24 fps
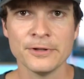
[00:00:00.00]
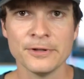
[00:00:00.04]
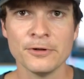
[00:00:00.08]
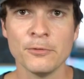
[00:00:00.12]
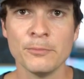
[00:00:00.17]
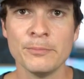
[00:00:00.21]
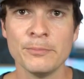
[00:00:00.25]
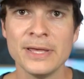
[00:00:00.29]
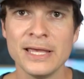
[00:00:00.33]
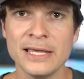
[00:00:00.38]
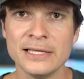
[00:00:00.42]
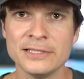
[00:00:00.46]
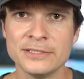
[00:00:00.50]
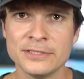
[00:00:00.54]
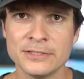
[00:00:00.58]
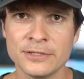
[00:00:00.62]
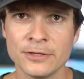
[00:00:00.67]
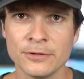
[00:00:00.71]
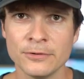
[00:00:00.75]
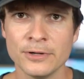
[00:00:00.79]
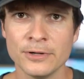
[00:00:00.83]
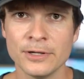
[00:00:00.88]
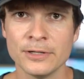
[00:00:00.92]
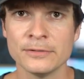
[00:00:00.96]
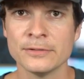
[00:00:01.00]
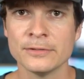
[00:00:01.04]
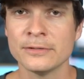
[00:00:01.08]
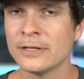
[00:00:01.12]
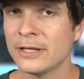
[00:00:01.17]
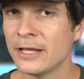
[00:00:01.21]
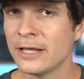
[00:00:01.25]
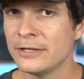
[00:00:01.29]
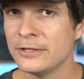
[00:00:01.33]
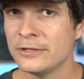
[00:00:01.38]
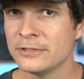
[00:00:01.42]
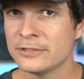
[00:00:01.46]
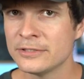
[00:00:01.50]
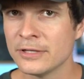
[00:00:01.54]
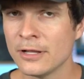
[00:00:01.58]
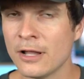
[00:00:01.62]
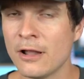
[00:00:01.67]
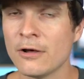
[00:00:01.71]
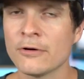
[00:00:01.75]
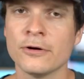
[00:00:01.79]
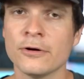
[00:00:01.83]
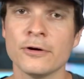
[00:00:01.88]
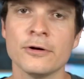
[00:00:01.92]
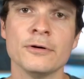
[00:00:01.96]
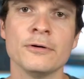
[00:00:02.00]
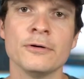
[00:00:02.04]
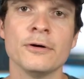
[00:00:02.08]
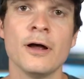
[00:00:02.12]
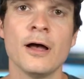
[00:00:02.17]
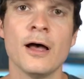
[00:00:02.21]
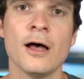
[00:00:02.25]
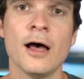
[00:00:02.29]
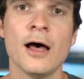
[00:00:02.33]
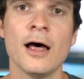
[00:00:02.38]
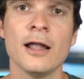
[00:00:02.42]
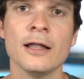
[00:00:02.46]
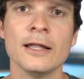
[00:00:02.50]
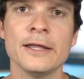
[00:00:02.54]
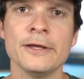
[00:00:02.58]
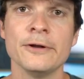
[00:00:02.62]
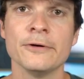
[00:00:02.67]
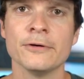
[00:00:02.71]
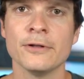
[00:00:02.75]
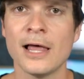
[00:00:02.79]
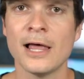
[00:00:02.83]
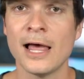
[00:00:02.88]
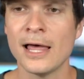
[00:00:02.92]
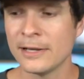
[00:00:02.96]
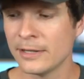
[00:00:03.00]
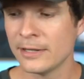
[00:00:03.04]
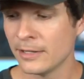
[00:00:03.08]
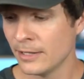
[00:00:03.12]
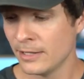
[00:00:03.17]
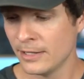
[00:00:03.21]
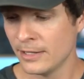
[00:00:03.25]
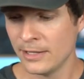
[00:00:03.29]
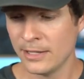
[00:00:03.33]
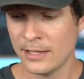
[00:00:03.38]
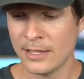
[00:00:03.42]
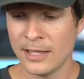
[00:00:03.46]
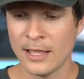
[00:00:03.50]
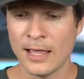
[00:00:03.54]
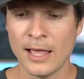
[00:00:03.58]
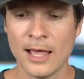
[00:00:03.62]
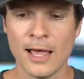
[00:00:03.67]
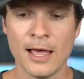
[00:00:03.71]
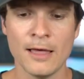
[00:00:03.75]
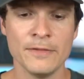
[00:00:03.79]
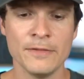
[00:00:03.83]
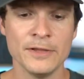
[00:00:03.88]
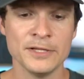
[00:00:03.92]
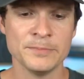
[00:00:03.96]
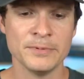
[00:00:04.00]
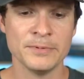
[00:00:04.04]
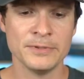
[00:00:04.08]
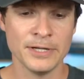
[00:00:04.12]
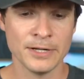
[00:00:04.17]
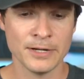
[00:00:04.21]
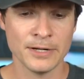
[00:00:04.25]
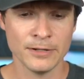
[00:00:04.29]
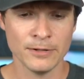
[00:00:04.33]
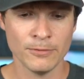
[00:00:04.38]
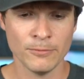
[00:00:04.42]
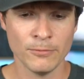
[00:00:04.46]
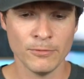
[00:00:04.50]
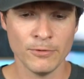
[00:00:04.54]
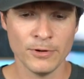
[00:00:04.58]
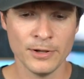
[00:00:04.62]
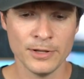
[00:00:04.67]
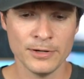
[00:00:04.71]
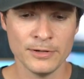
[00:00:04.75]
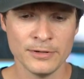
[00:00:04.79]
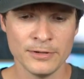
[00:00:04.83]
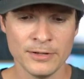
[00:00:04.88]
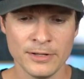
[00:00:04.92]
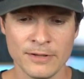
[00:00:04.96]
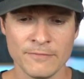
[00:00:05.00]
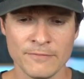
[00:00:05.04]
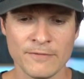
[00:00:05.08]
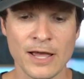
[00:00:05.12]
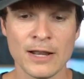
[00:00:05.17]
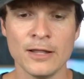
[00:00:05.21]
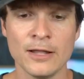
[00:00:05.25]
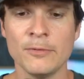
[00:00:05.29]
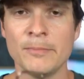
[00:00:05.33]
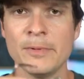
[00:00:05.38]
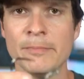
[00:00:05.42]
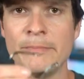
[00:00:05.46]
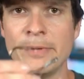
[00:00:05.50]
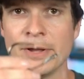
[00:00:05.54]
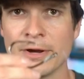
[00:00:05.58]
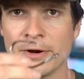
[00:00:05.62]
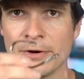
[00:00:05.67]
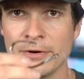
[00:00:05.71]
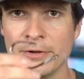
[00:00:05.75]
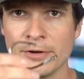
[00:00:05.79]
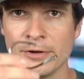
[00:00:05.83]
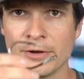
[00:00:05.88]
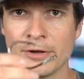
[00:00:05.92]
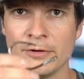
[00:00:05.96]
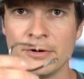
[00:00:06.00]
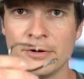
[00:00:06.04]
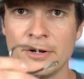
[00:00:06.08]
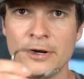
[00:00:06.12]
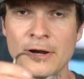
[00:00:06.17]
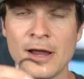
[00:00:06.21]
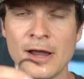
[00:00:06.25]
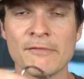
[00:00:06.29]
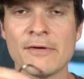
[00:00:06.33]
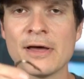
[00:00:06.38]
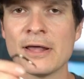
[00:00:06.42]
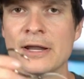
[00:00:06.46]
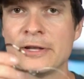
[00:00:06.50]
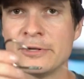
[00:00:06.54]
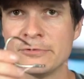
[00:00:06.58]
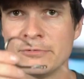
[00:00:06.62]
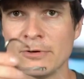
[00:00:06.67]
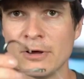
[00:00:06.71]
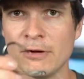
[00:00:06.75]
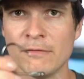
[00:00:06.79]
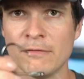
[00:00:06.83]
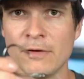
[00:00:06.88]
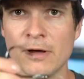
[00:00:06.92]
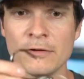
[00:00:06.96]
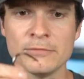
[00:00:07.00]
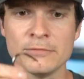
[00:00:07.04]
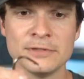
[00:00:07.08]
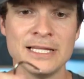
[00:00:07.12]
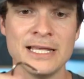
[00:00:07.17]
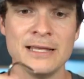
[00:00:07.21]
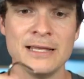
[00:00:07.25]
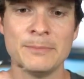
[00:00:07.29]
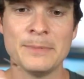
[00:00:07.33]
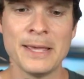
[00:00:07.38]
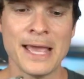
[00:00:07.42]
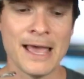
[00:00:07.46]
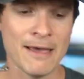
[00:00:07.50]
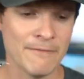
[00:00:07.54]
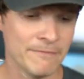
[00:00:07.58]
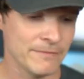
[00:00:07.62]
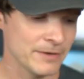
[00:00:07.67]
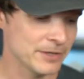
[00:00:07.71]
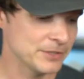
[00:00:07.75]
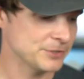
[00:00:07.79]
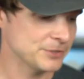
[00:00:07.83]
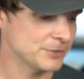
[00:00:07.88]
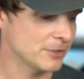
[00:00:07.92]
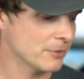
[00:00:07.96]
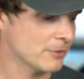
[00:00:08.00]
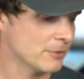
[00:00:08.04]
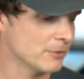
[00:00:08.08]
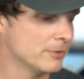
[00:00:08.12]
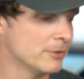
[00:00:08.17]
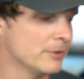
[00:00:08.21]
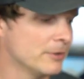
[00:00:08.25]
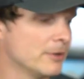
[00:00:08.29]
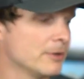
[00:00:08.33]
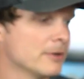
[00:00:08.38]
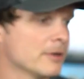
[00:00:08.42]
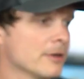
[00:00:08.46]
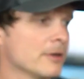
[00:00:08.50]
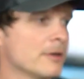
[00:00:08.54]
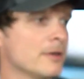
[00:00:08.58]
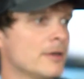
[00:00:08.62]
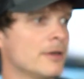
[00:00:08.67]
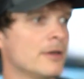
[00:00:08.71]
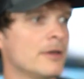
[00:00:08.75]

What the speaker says: little piece to it and used a longer leader line. This particular one, I've got a little bit bigger hook on here. I've got a 12-aught Team Catfish circle hook.